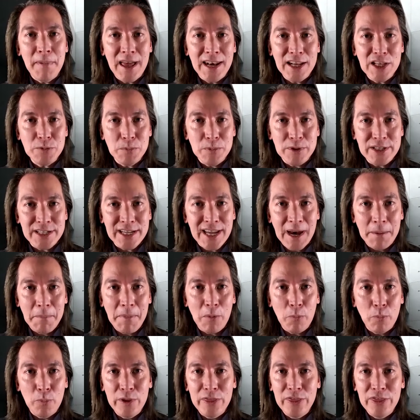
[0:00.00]
management to come
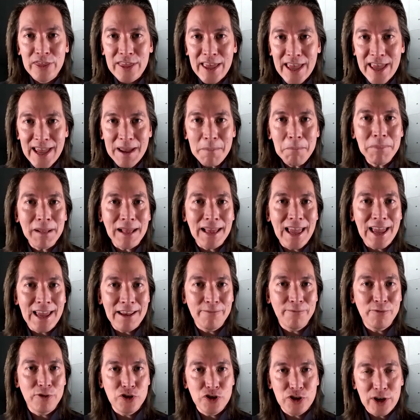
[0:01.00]
up with their
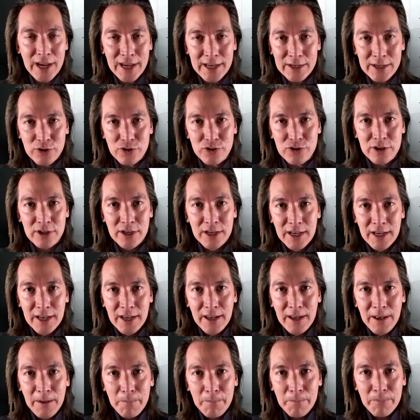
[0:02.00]
plan for change.
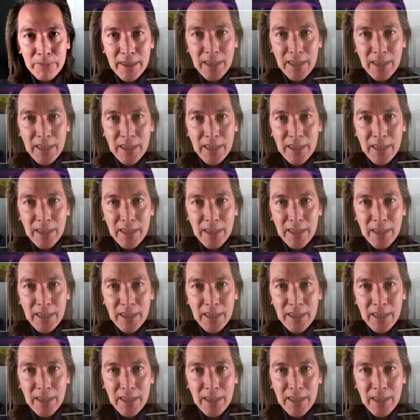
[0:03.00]
Mm-hmm.